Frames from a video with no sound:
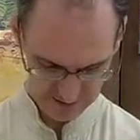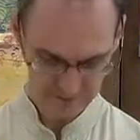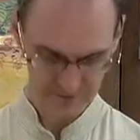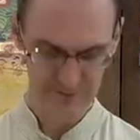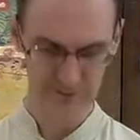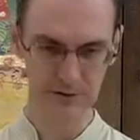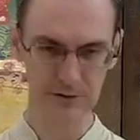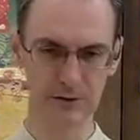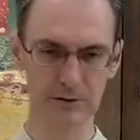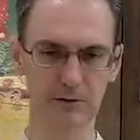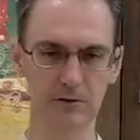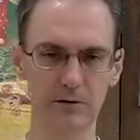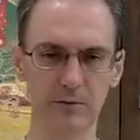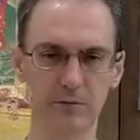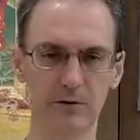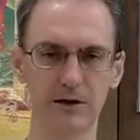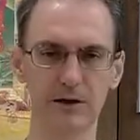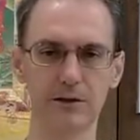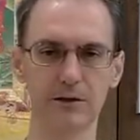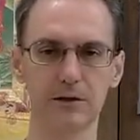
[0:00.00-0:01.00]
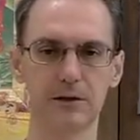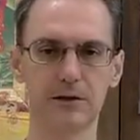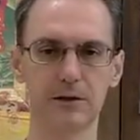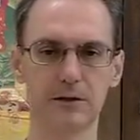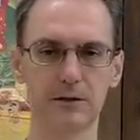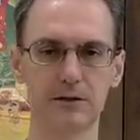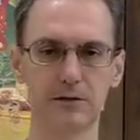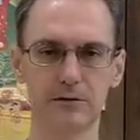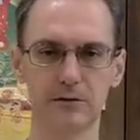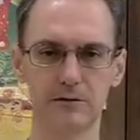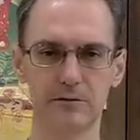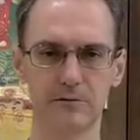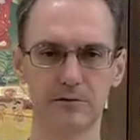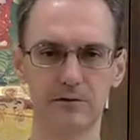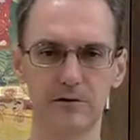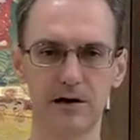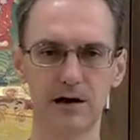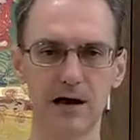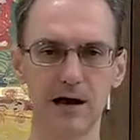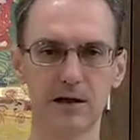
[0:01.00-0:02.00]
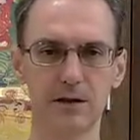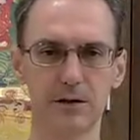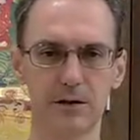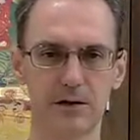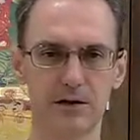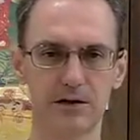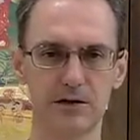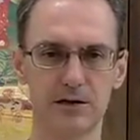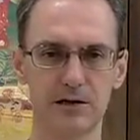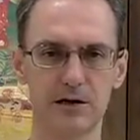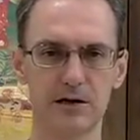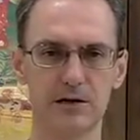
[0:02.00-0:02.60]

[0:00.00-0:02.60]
solar plexus and your heart center,